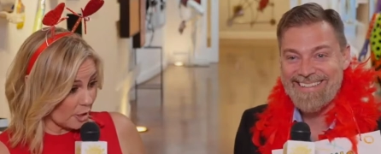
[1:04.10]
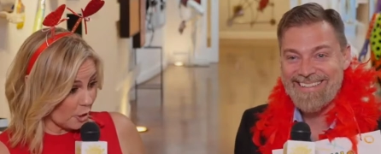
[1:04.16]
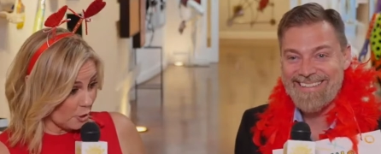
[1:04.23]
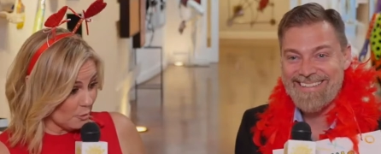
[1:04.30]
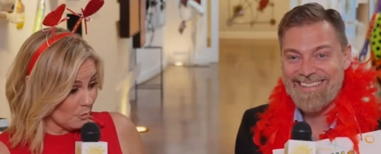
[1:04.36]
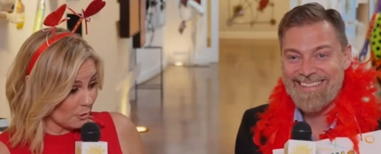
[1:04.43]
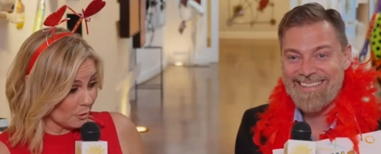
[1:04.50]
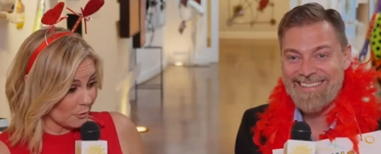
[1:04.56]

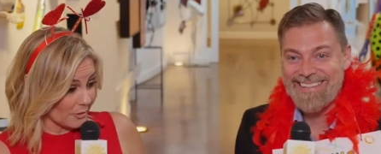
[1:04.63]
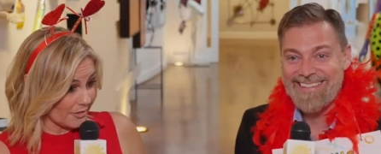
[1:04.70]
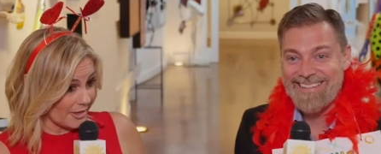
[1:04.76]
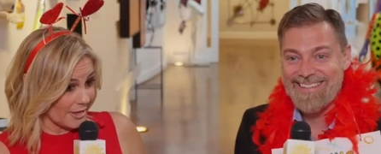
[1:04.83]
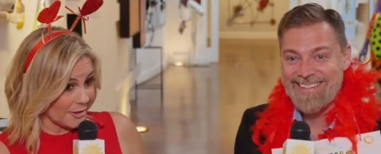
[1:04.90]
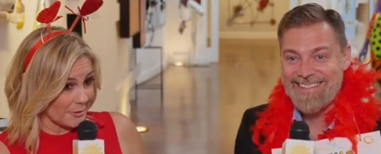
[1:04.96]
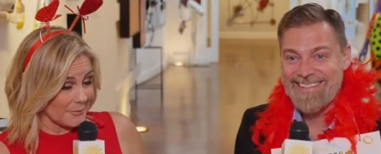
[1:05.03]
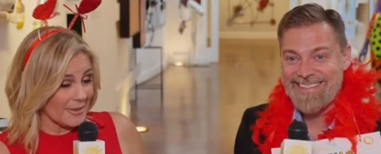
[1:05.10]
Speaker 1: homework with
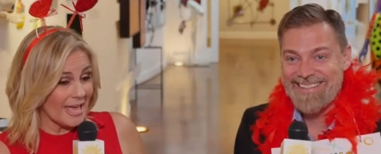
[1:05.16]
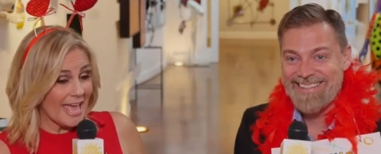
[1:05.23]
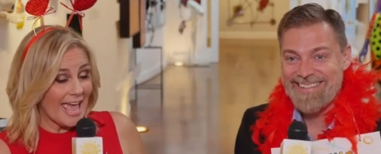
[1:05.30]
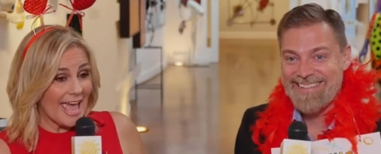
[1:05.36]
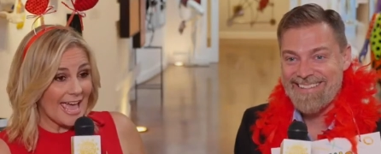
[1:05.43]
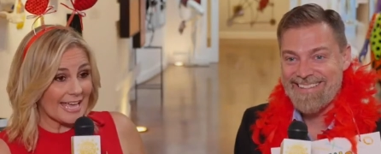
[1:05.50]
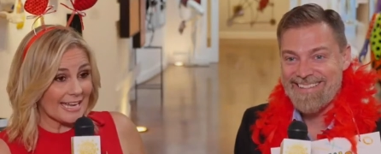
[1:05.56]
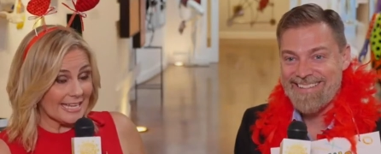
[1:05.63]
him
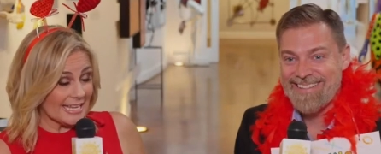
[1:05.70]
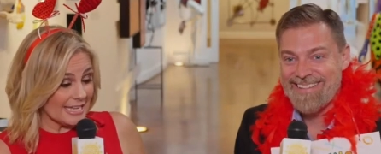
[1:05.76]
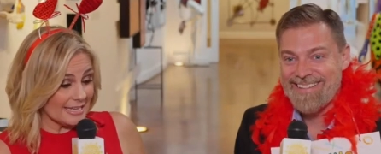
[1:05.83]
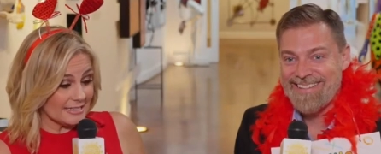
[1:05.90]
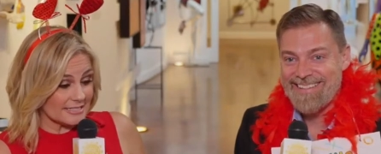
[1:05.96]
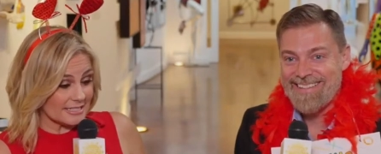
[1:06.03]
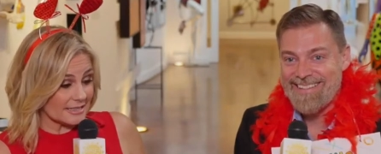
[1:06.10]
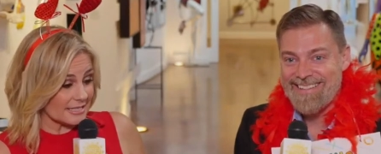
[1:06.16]
and he
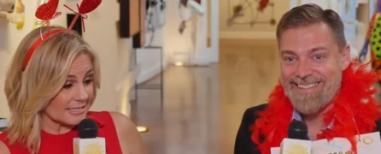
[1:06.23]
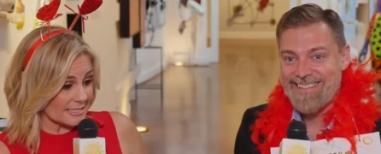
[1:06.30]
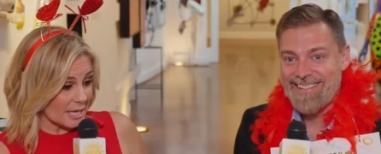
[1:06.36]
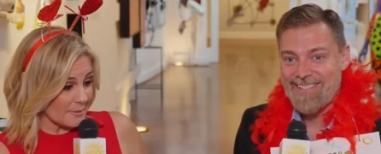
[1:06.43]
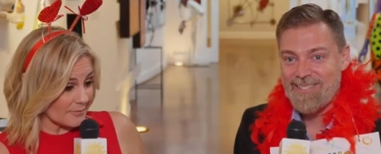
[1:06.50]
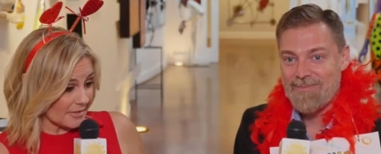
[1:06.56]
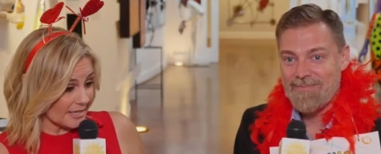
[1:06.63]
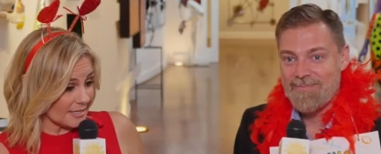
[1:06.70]
did the
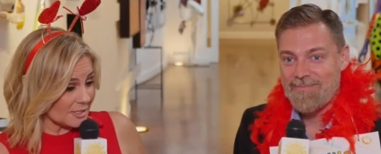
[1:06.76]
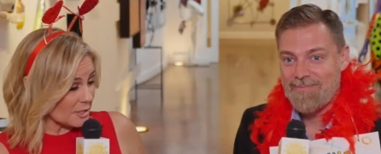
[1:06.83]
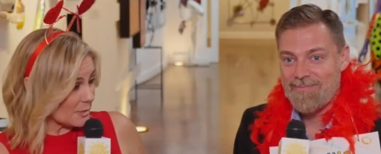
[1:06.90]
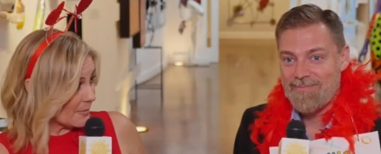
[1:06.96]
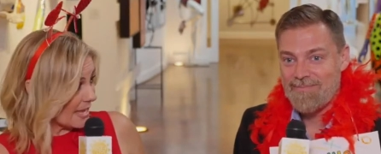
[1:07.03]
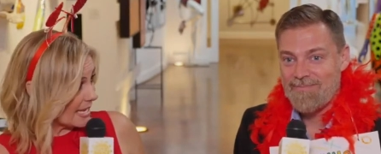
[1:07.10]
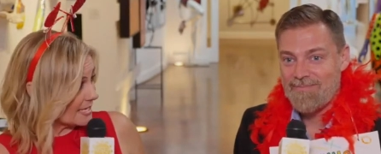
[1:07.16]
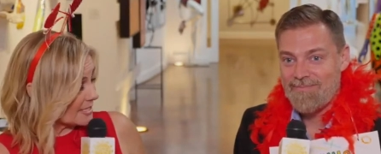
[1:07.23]
same thing to me.